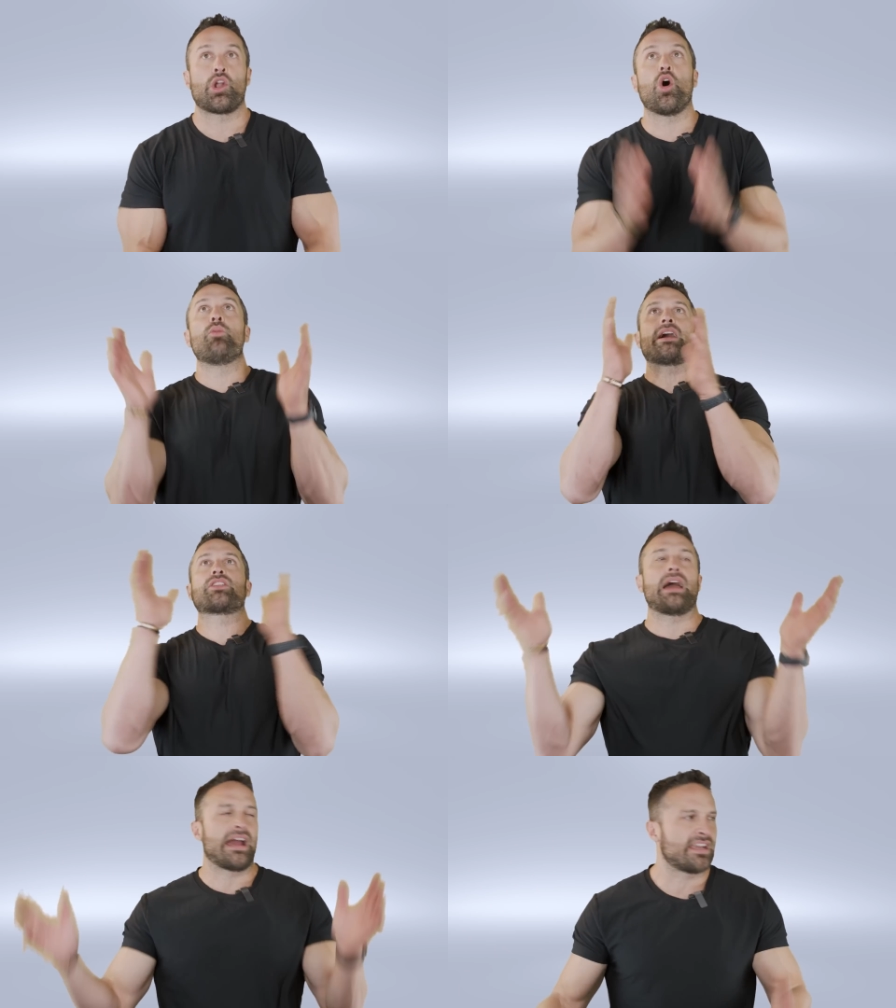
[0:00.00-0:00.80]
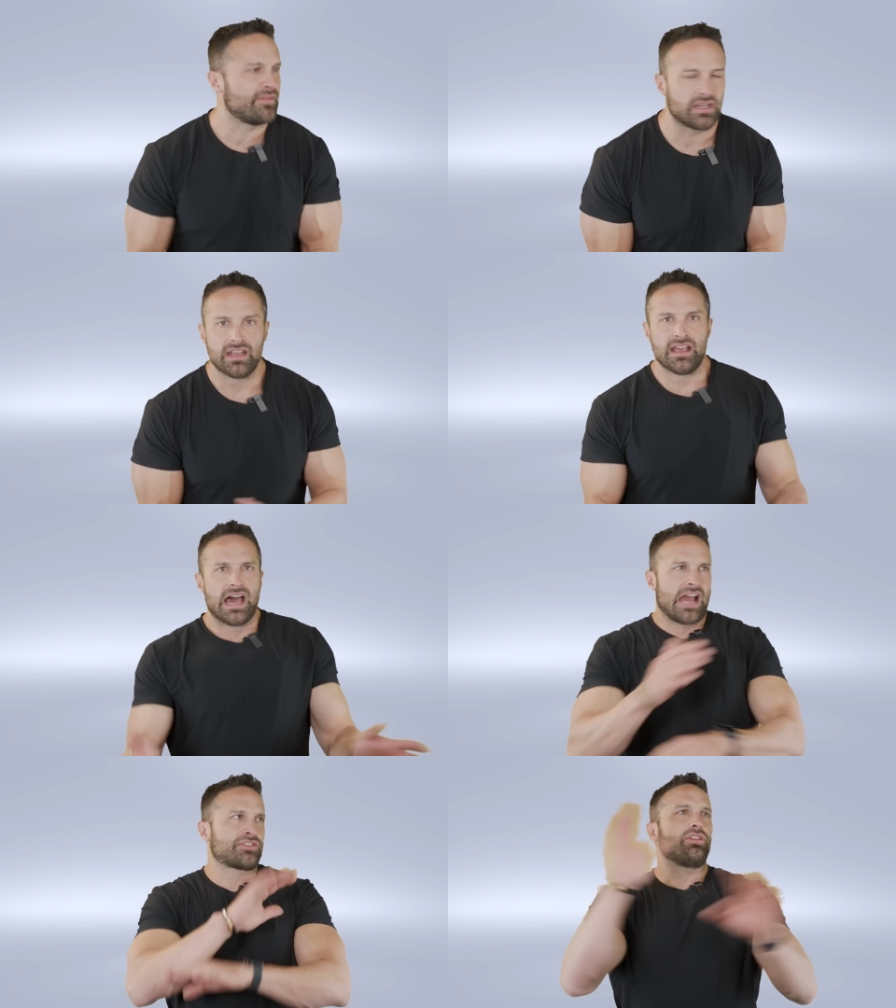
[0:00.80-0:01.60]
Oh, oh by the way, I didn't even,
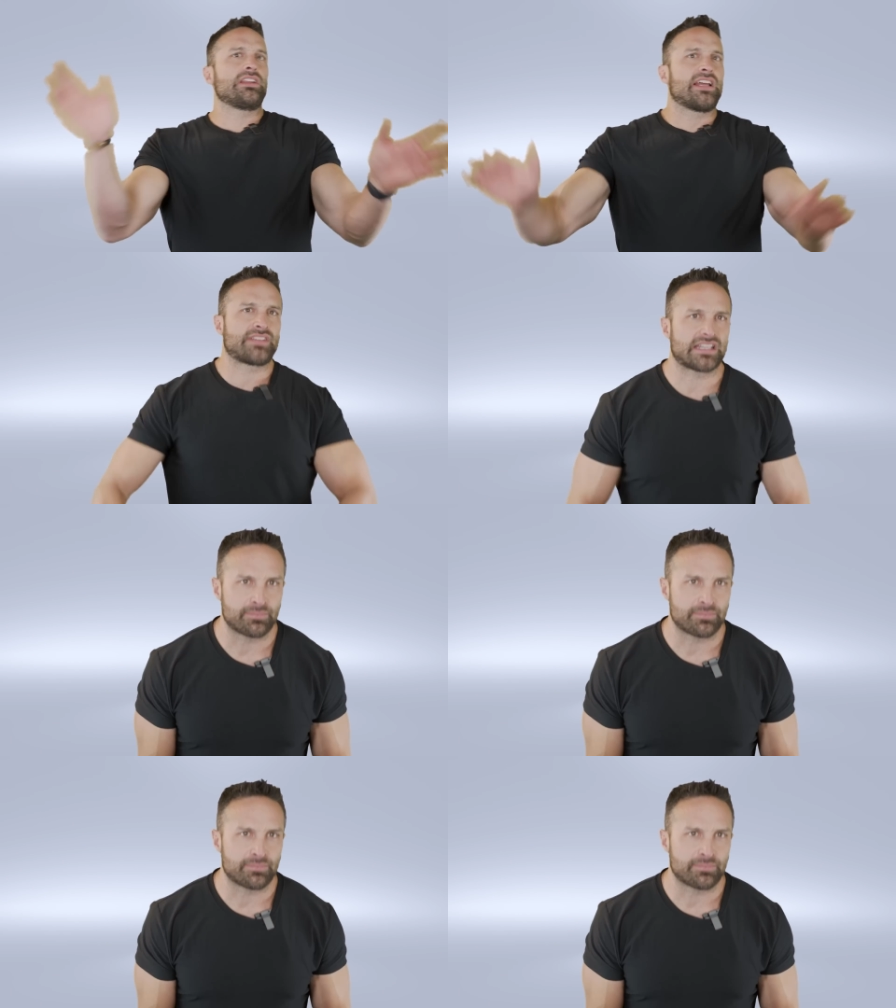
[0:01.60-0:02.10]
I totally left out